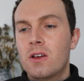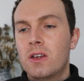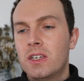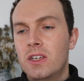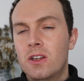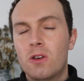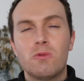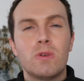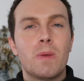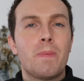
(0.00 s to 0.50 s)

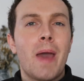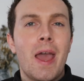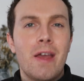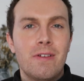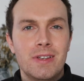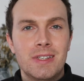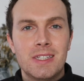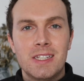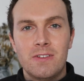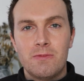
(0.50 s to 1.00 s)
you know
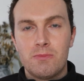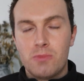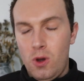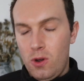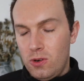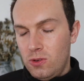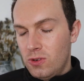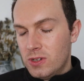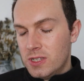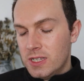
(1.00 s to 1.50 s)
reparative
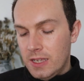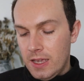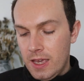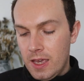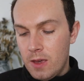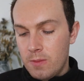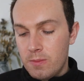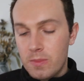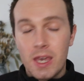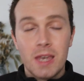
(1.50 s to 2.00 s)
products
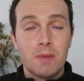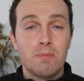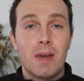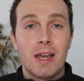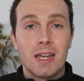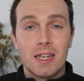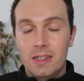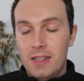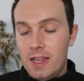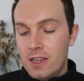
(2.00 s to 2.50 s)
um, in
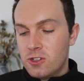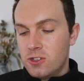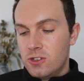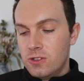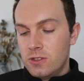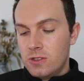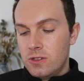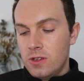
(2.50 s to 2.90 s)
my collection.